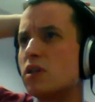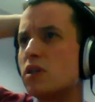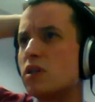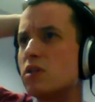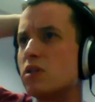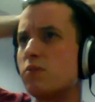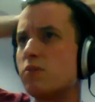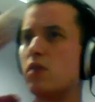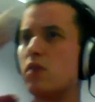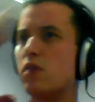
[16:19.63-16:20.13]

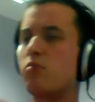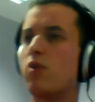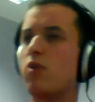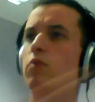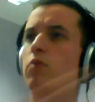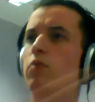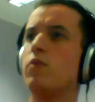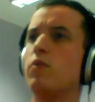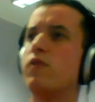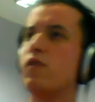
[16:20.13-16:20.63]
to be the
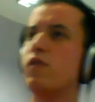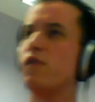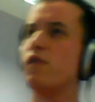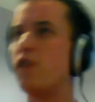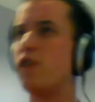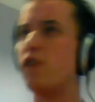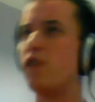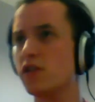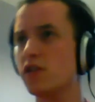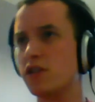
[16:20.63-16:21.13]
problem with the
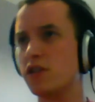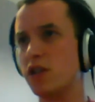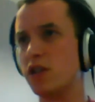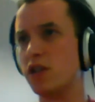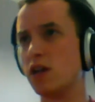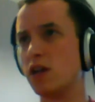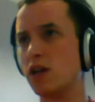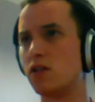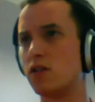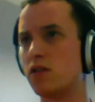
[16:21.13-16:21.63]
first
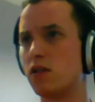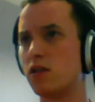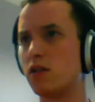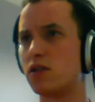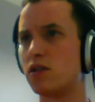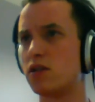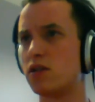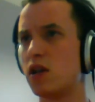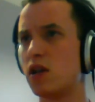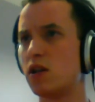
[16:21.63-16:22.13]
test. This
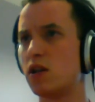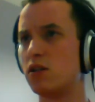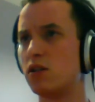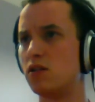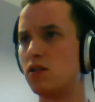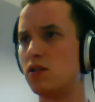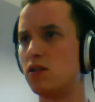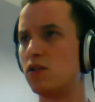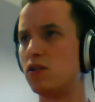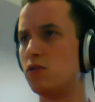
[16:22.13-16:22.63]

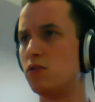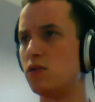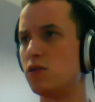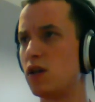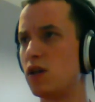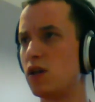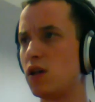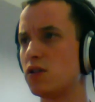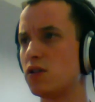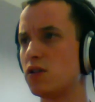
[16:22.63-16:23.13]
second 2
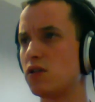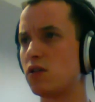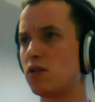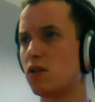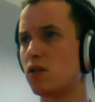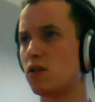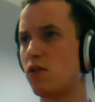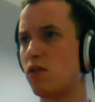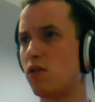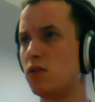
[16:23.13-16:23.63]
tests
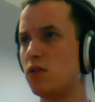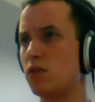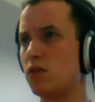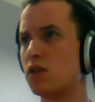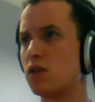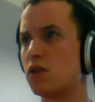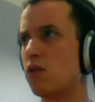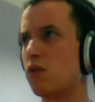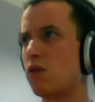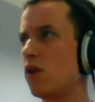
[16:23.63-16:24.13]
are only
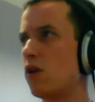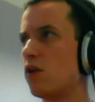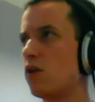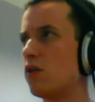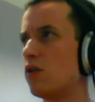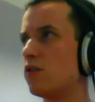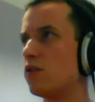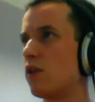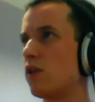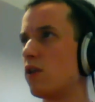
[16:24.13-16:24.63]

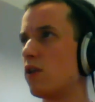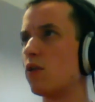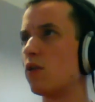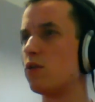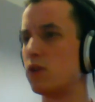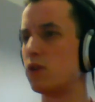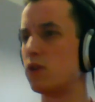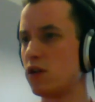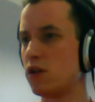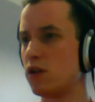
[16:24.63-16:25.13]

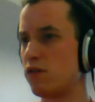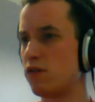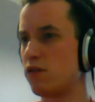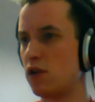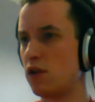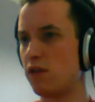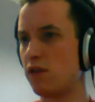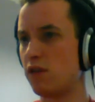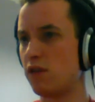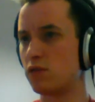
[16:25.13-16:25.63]
downloading different
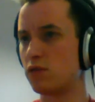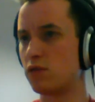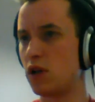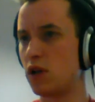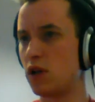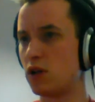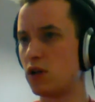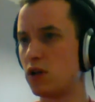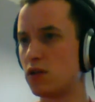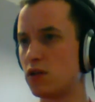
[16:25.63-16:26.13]
level
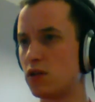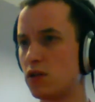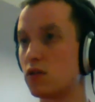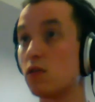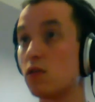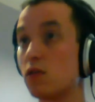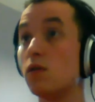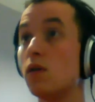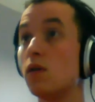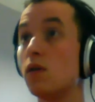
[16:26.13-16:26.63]
data,
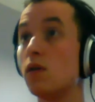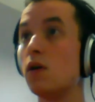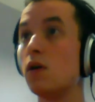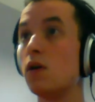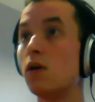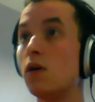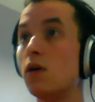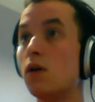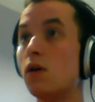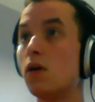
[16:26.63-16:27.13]
so
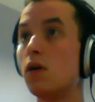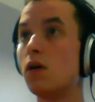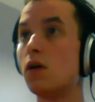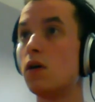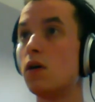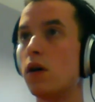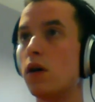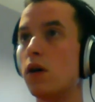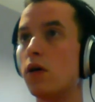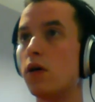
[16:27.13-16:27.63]

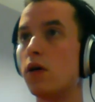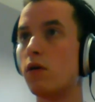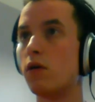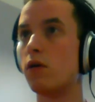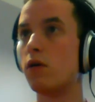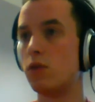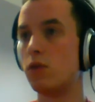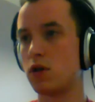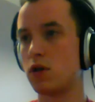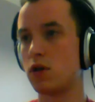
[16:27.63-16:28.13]
I don't know
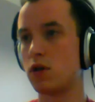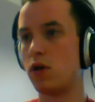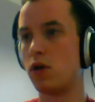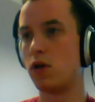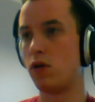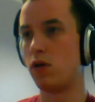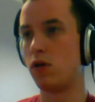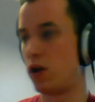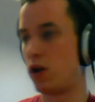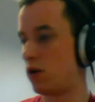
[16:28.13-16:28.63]
what's going
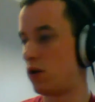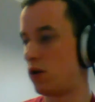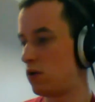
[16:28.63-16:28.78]
on there.